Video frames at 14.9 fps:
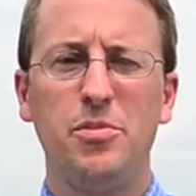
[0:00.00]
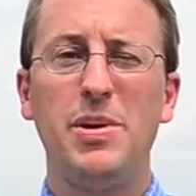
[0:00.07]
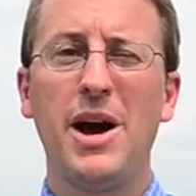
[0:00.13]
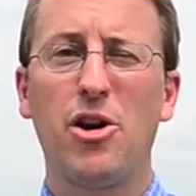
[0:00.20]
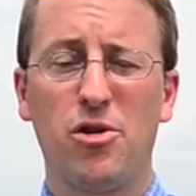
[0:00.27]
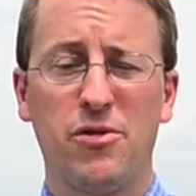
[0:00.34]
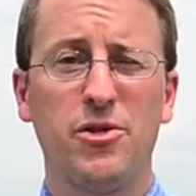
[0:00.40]

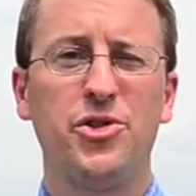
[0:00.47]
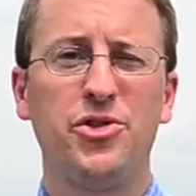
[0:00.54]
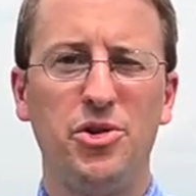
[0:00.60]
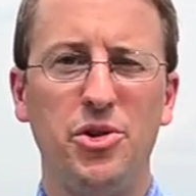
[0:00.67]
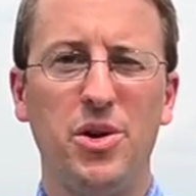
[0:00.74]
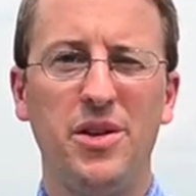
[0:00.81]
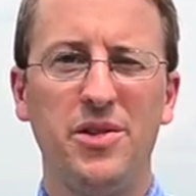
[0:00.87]
better for
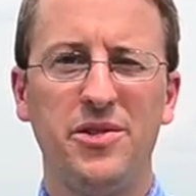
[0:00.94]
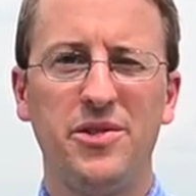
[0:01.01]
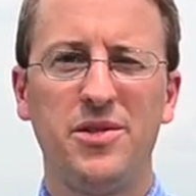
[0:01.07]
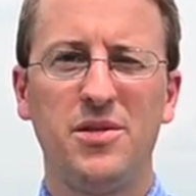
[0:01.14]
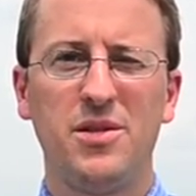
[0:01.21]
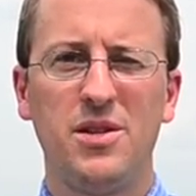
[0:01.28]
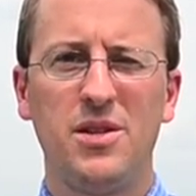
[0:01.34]
students,
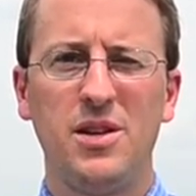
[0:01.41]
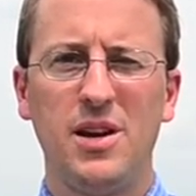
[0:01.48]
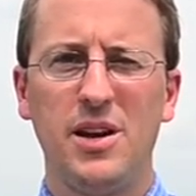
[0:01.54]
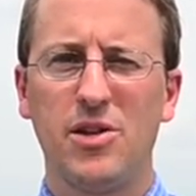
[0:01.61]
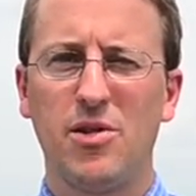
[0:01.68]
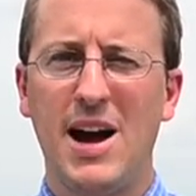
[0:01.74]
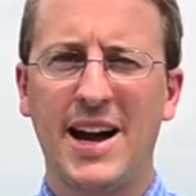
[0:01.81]

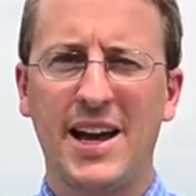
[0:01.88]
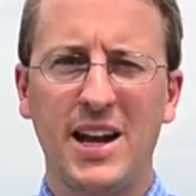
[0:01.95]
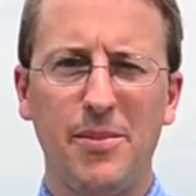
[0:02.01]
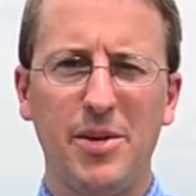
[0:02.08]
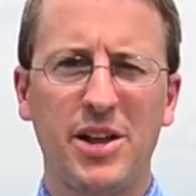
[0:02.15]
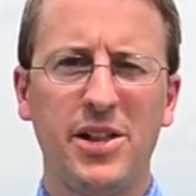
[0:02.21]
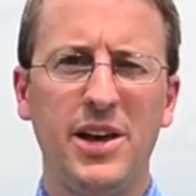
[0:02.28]
either
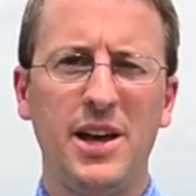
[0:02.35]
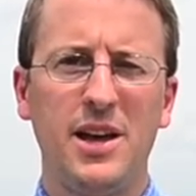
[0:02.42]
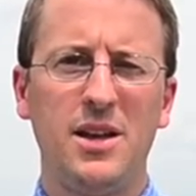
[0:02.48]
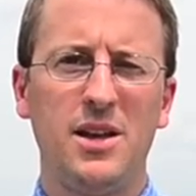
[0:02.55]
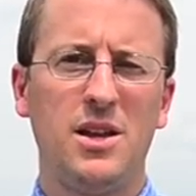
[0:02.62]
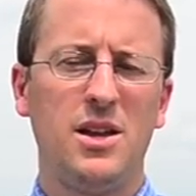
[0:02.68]
academically,